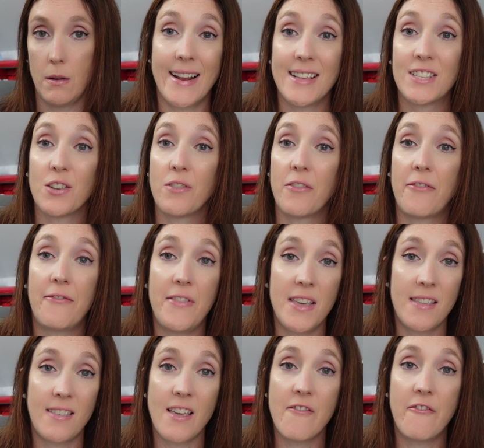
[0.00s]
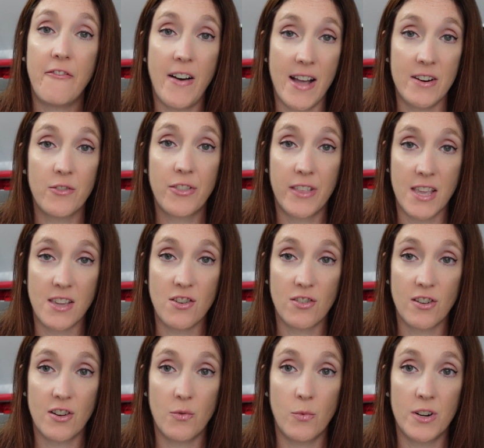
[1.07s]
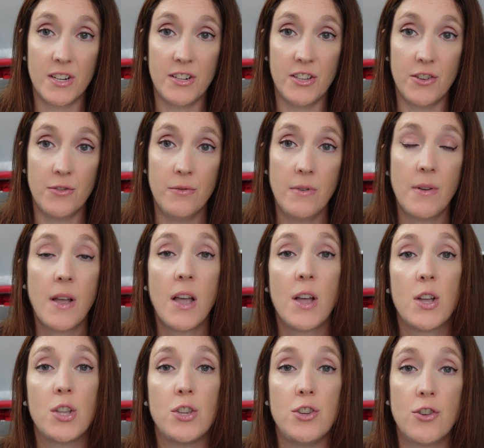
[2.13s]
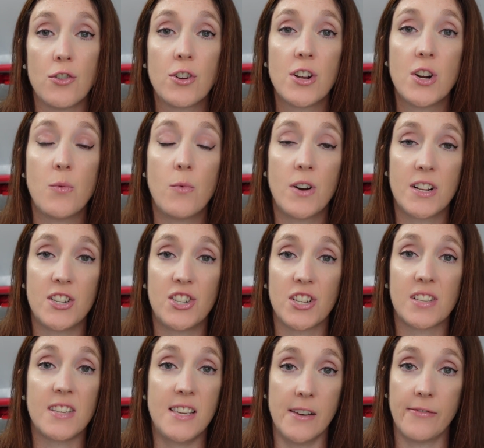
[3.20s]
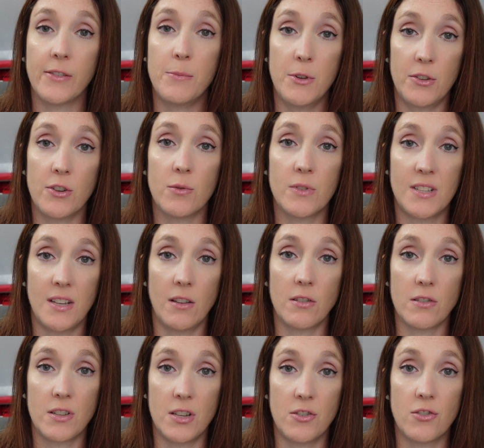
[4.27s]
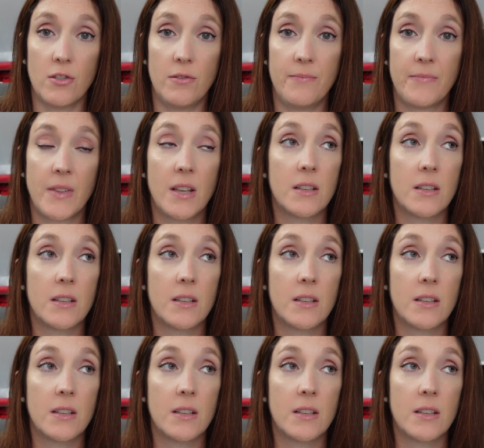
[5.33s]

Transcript: And so the fifth and final thing you're going to want to do, you're going to want to just get familiar with Seller Central.